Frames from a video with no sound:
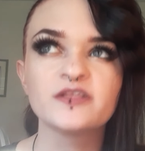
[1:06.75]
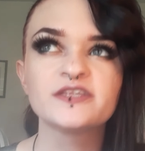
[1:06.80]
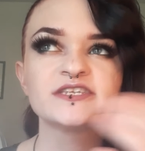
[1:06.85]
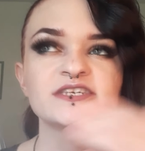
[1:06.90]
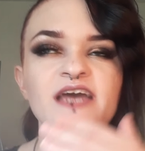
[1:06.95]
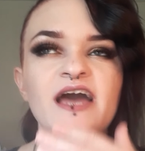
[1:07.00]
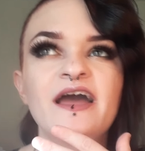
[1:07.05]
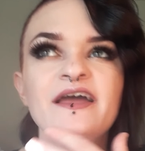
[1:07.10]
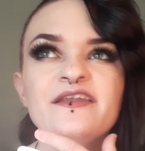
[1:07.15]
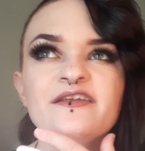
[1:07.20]
It's
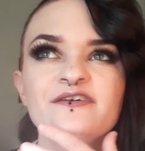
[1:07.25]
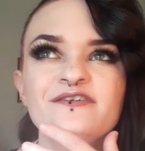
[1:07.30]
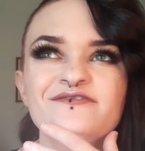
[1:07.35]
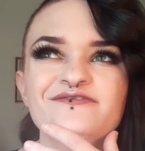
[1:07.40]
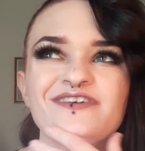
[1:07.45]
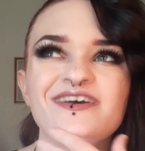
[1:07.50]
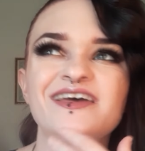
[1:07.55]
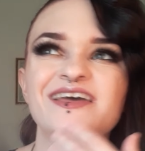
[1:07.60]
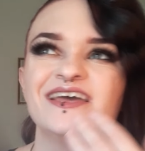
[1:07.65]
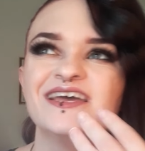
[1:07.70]
kind
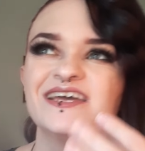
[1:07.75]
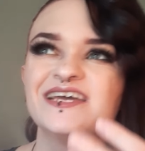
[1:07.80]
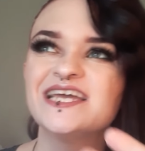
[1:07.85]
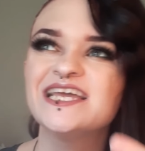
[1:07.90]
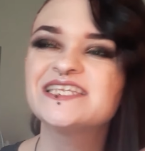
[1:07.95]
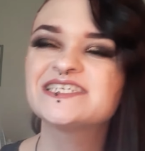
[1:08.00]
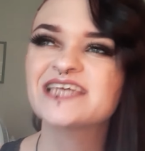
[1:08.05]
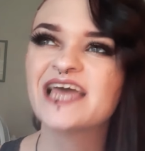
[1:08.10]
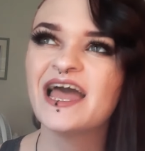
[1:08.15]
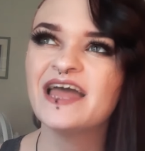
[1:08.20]
of
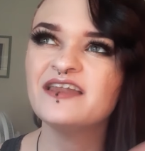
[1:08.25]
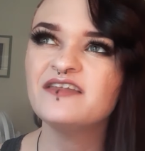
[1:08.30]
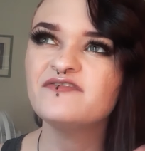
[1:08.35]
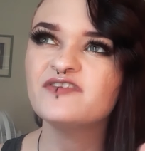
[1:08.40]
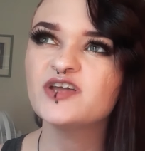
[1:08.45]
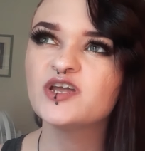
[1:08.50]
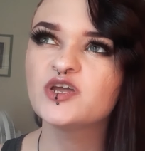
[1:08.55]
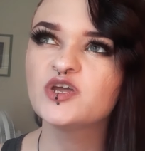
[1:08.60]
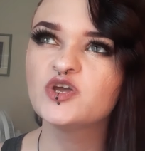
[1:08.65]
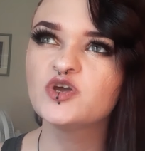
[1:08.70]

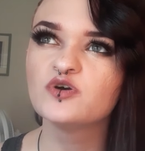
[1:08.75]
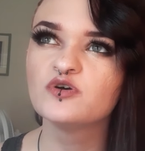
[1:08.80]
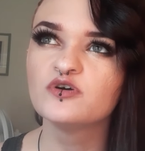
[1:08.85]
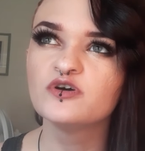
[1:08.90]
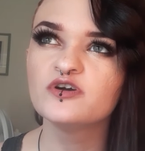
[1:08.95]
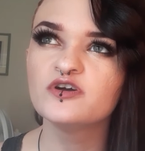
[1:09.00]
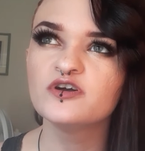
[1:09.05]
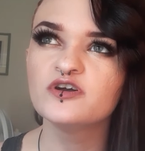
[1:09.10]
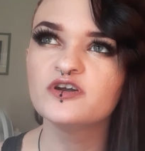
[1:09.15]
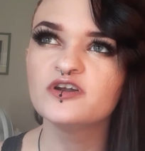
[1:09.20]
a
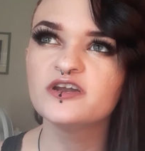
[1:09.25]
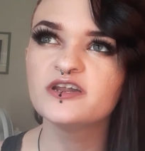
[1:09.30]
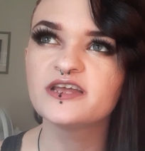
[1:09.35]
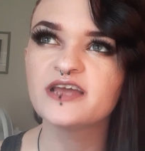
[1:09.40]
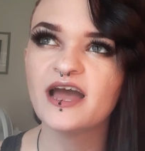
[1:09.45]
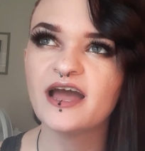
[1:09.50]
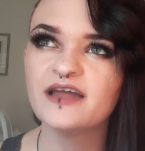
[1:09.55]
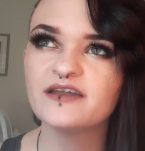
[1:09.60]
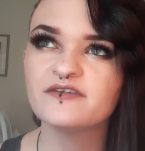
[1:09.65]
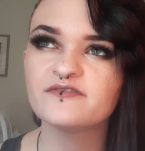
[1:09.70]
good
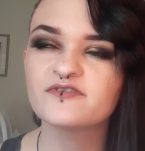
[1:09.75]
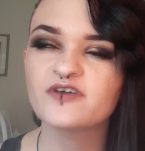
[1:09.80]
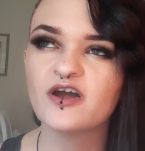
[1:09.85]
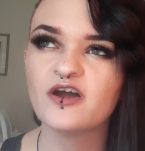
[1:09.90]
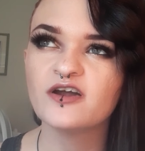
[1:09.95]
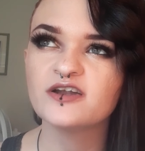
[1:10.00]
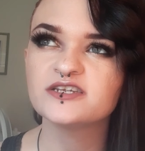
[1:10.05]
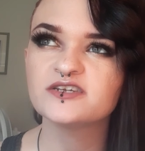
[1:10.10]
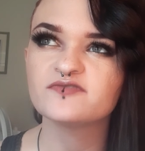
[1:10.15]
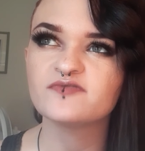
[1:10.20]
kind of
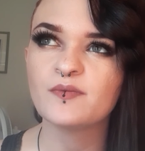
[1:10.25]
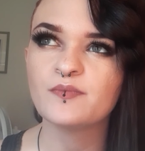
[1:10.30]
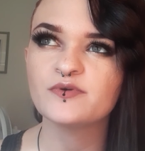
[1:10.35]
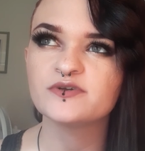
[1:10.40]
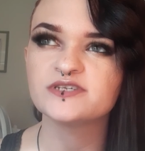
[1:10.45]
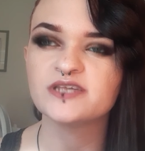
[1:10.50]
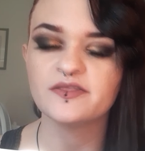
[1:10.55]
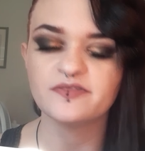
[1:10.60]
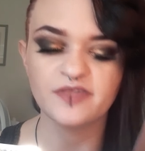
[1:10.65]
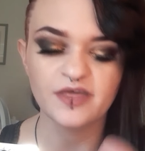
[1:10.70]
card to
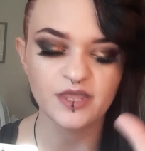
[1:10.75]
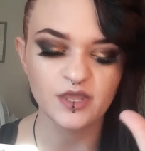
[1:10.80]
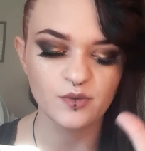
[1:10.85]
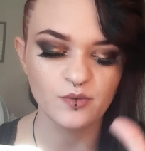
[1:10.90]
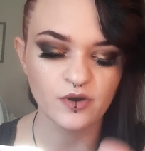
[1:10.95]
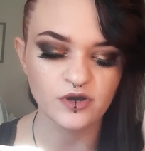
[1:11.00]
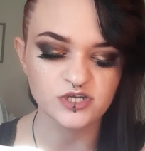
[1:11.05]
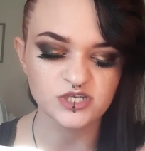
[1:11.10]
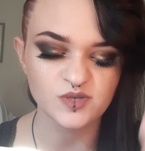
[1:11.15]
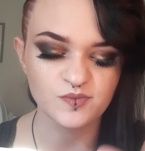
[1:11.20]
represent that
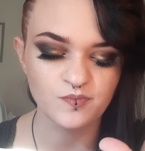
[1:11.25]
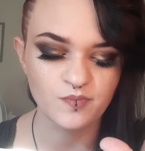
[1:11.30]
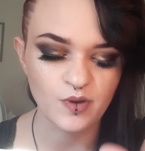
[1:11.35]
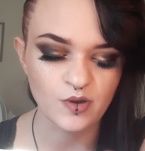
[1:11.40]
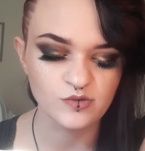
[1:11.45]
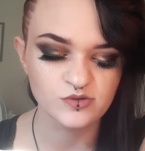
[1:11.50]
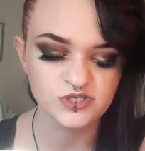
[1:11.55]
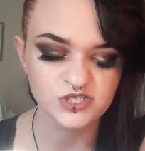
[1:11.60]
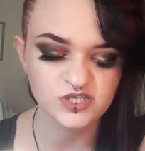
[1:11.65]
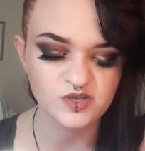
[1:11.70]
you are
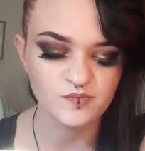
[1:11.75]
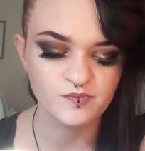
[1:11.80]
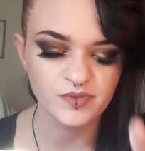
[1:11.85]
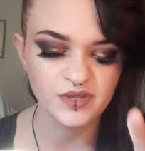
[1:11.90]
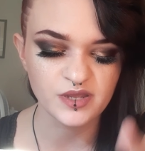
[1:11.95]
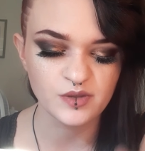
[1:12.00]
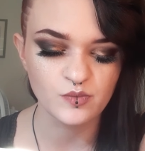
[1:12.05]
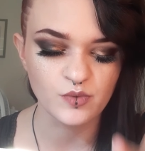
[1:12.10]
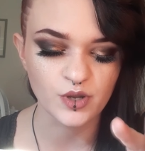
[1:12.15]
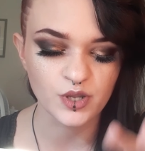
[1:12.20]
supposed to
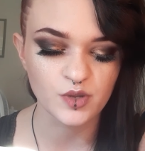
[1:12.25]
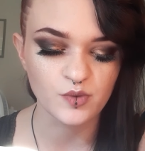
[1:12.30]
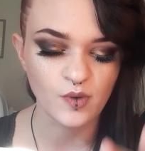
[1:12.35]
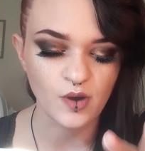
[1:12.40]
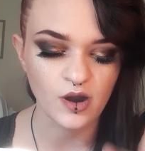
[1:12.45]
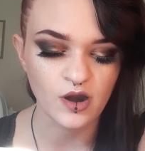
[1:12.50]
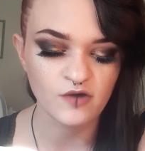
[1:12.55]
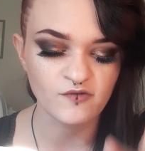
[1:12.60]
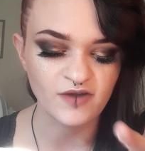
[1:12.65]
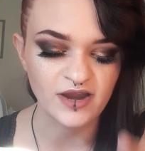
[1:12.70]
be where you
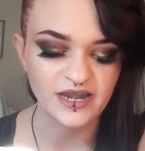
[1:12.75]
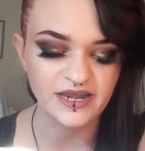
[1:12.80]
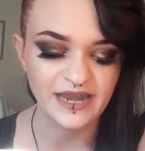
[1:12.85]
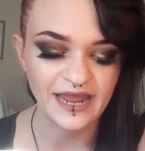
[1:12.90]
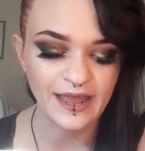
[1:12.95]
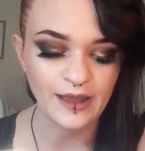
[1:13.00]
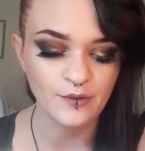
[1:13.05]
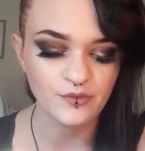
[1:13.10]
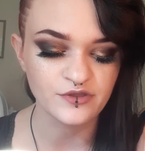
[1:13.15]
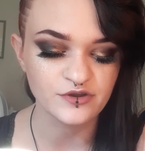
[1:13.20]
are right now.